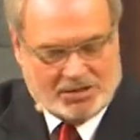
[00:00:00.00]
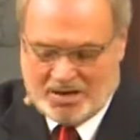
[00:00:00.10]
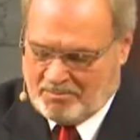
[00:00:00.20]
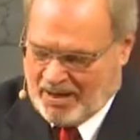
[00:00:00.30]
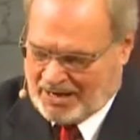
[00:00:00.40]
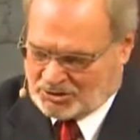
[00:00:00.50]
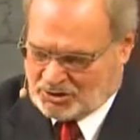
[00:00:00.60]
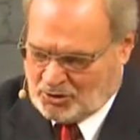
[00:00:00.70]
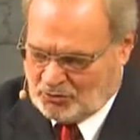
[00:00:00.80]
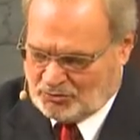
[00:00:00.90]
The
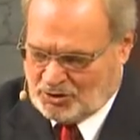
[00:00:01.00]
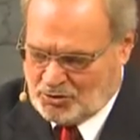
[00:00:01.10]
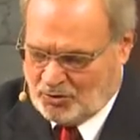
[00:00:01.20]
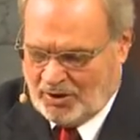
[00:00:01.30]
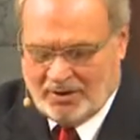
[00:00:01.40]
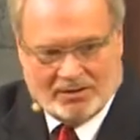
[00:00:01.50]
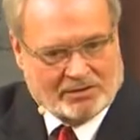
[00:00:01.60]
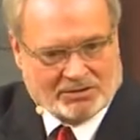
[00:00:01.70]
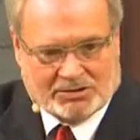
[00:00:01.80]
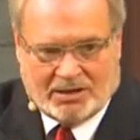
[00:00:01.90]
teachings passed
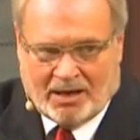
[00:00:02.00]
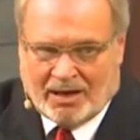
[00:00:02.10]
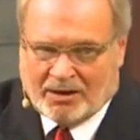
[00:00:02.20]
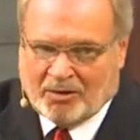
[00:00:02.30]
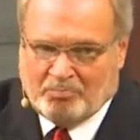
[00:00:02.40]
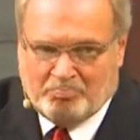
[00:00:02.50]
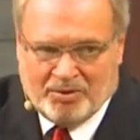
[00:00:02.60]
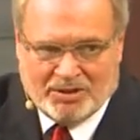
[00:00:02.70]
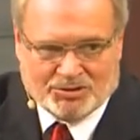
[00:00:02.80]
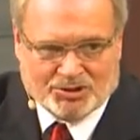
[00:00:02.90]
on to you.
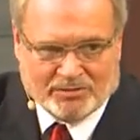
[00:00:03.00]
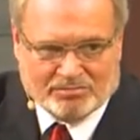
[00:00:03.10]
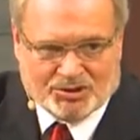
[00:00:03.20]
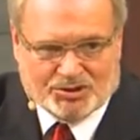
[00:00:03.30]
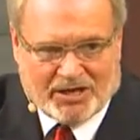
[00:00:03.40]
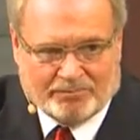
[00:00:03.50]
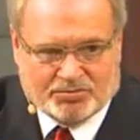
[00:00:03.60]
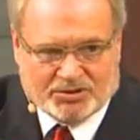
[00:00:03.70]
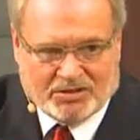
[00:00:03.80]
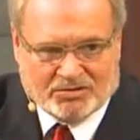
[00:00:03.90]
There's got to
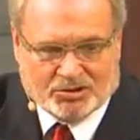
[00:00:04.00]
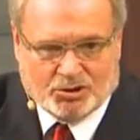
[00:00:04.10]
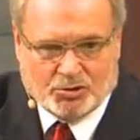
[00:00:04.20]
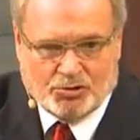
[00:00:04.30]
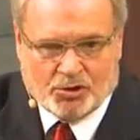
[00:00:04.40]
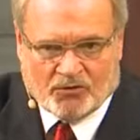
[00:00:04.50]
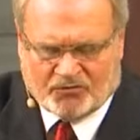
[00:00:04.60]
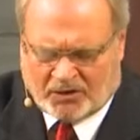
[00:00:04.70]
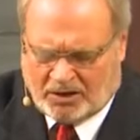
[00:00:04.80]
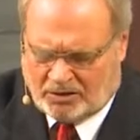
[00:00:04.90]
be some
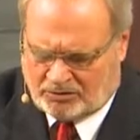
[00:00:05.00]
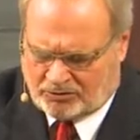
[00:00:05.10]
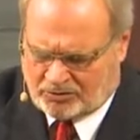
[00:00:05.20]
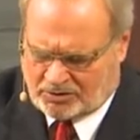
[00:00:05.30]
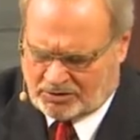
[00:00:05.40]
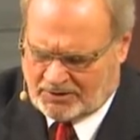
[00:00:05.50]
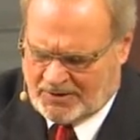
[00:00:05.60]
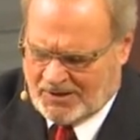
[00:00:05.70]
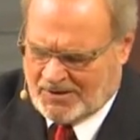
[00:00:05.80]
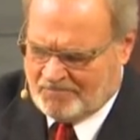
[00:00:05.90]
substance to your
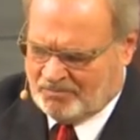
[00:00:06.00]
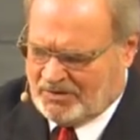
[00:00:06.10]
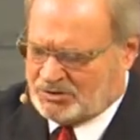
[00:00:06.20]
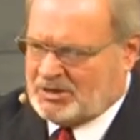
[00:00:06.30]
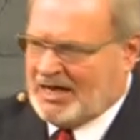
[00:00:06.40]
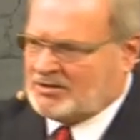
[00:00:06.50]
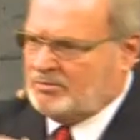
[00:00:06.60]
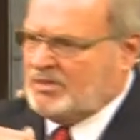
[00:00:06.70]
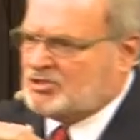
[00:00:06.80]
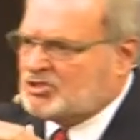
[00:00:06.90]
faith.
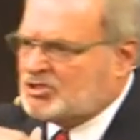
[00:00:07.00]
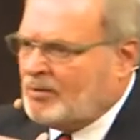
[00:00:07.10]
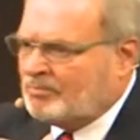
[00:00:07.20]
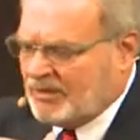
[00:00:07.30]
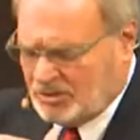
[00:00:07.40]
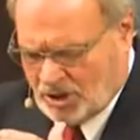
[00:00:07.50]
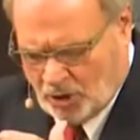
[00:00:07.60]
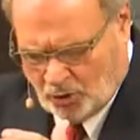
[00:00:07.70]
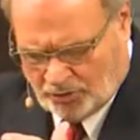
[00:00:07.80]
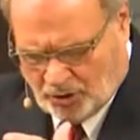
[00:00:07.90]
There's got to
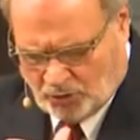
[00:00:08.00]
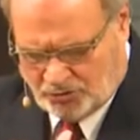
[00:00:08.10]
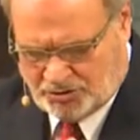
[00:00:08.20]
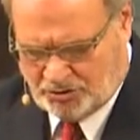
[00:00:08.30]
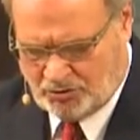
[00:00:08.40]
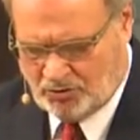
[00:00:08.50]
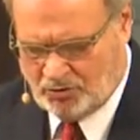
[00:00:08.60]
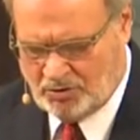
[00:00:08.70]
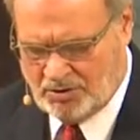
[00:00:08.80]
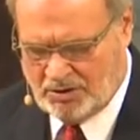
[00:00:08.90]
be something to
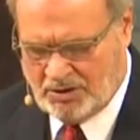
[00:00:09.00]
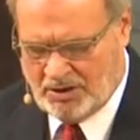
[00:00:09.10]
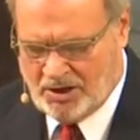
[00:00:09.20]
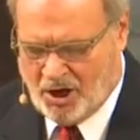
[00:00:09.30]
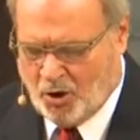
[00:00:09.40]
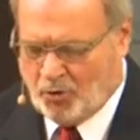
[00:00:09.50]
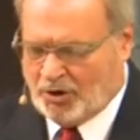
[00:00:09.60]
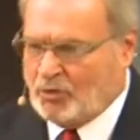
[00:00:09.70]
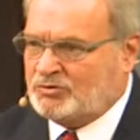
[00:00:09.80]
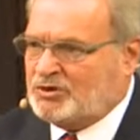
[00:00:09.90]
hold on to.
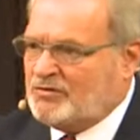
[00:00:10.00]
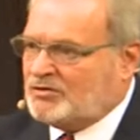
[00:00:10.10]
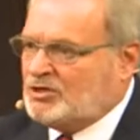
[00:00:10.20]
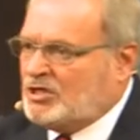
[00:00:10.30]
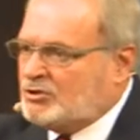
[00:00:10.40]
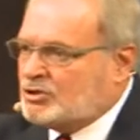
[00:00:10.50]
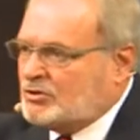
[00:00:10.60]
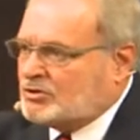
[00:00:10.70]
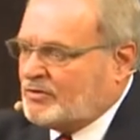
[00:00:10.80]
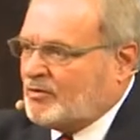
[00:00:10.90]
Hold
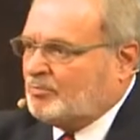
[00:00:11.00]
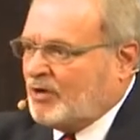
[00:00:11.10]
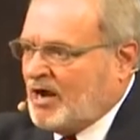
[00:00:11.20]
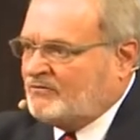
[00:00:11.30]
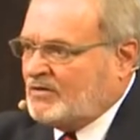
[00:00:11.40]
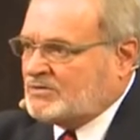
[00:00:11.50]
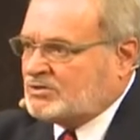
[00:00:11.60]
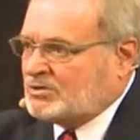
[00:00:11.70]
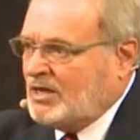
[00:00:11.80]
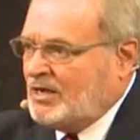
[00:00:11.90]
on to the
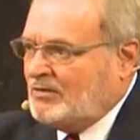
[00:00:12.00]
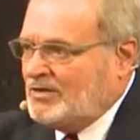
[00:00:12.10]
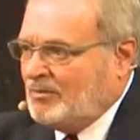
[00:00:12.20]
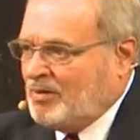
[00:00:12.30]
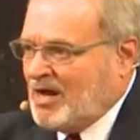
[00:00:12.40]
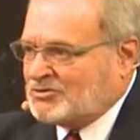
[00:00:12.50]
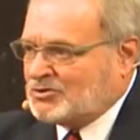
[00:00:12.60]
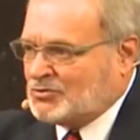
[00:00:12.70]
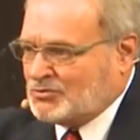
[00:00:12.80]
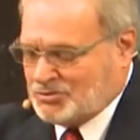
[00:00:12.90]
teachings of the
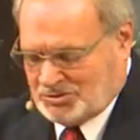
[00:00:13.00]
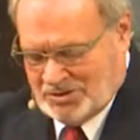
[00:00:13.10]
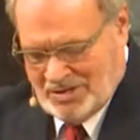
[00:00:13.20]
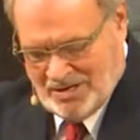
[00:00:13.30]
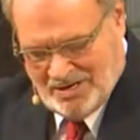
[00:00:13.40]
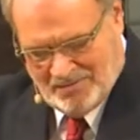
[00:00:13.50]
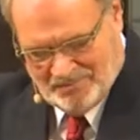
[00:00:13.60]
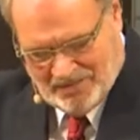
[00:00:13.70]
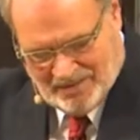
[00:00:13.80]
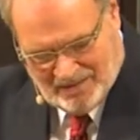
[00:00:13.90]
prophets, the
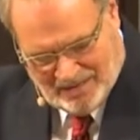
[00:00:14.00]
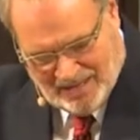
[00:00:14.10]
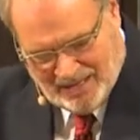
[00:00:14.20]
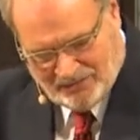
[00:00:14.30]
apostles,